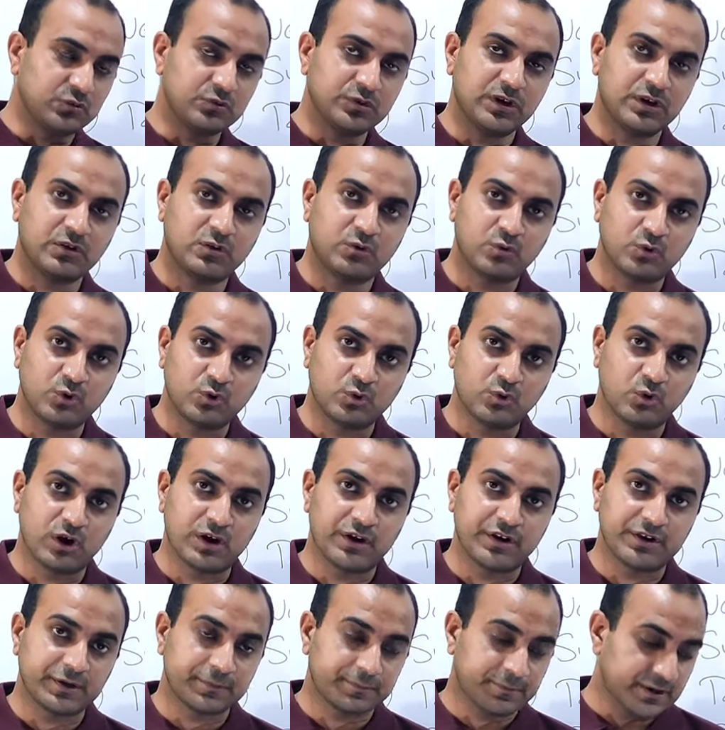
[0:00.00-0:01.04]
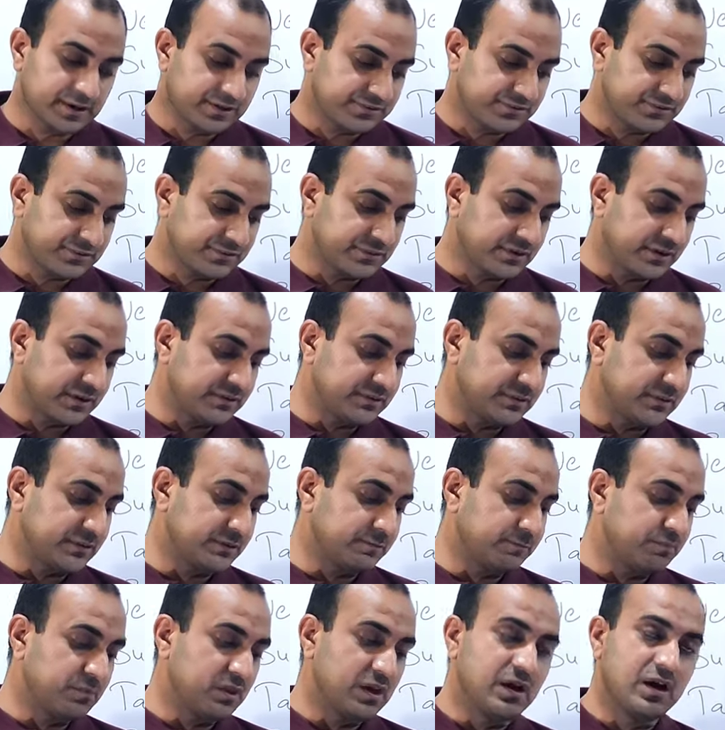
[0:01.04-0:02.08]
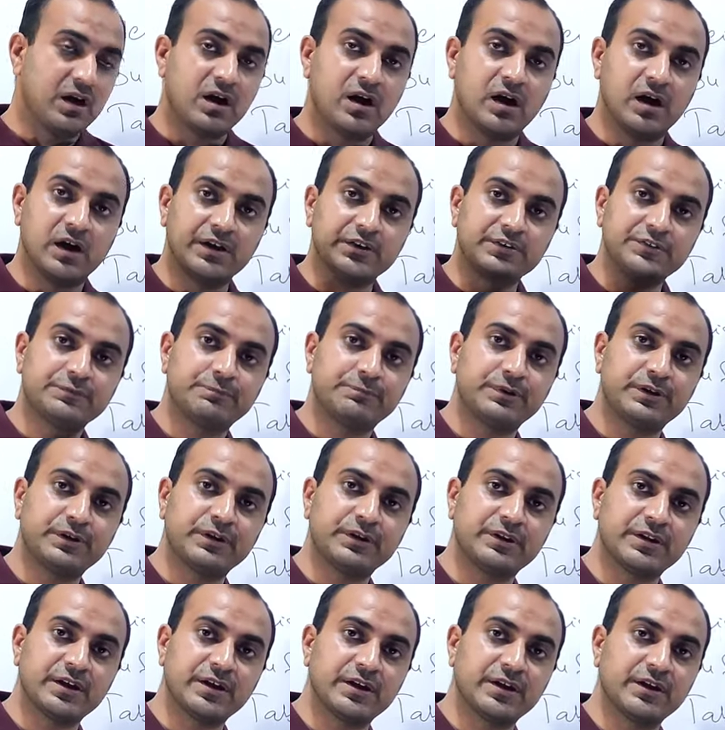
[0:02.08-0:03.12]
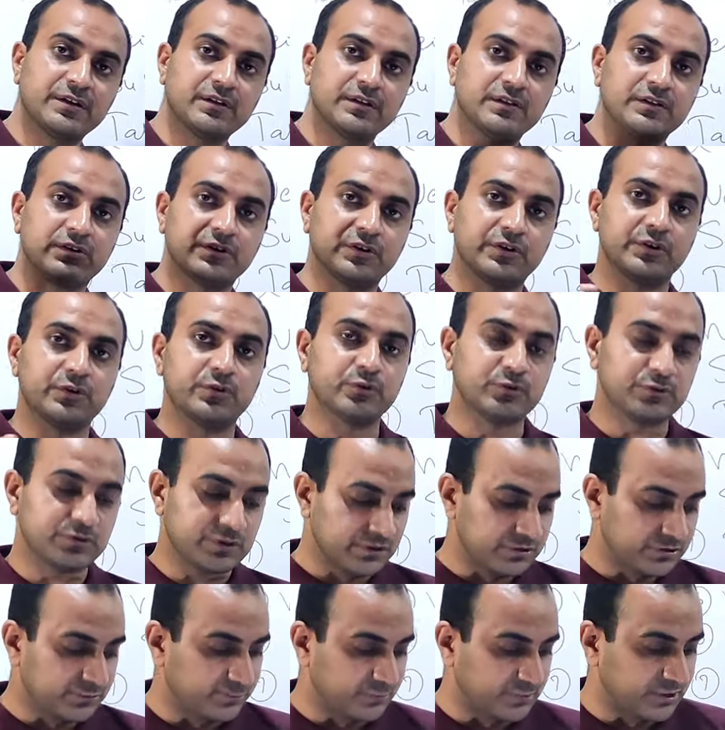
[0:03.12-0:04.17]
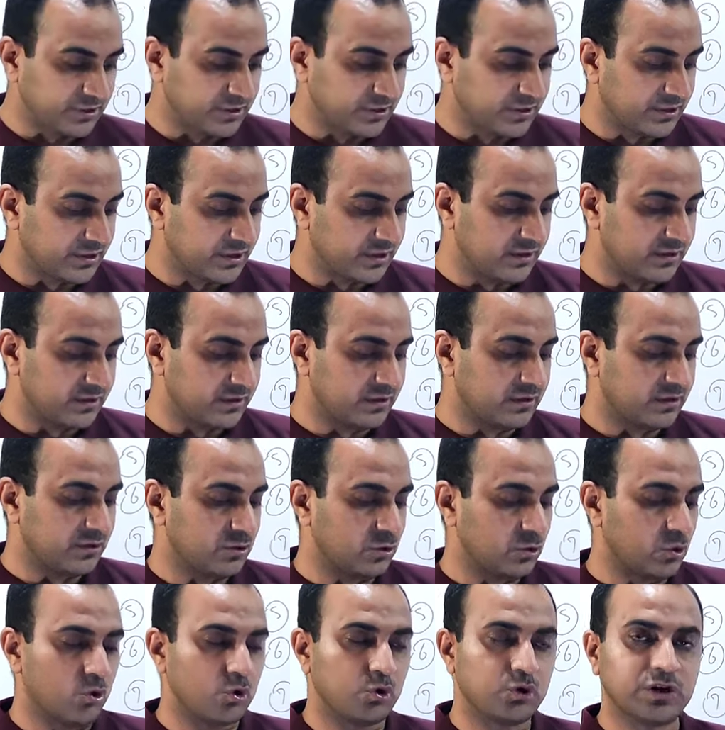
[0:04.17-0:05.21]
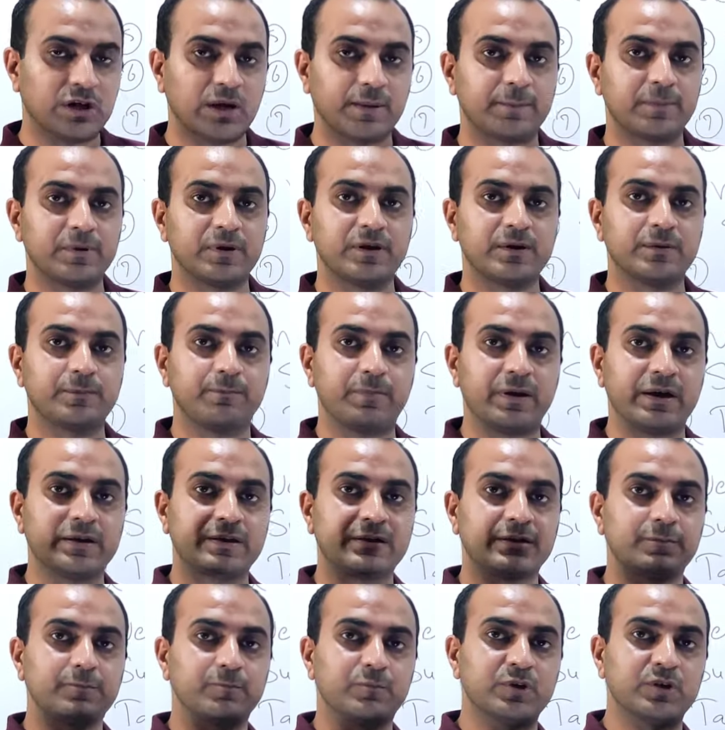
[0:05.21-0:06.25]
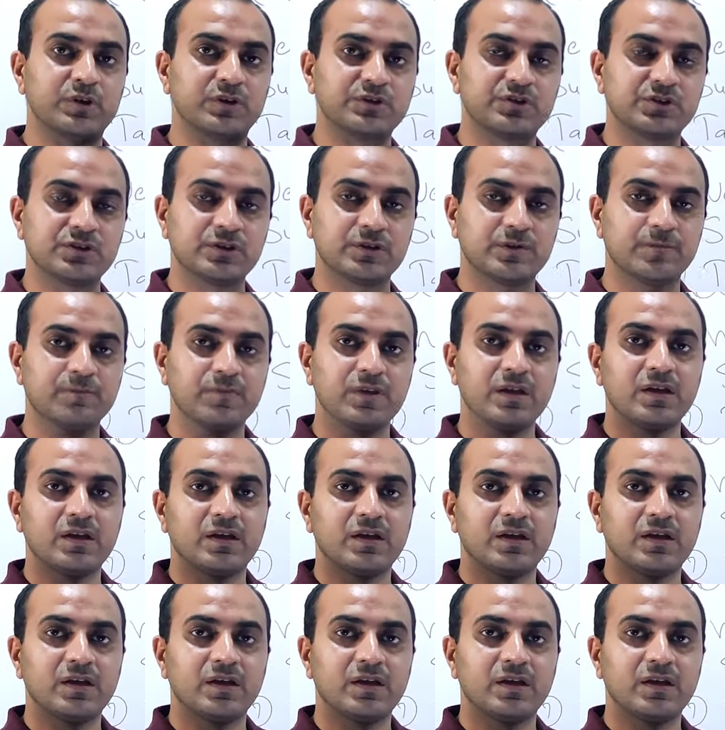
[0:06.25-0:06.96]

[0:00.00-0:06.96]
use a good quality plasticizer high spray rate reduce the spray rate low tablet bed temperature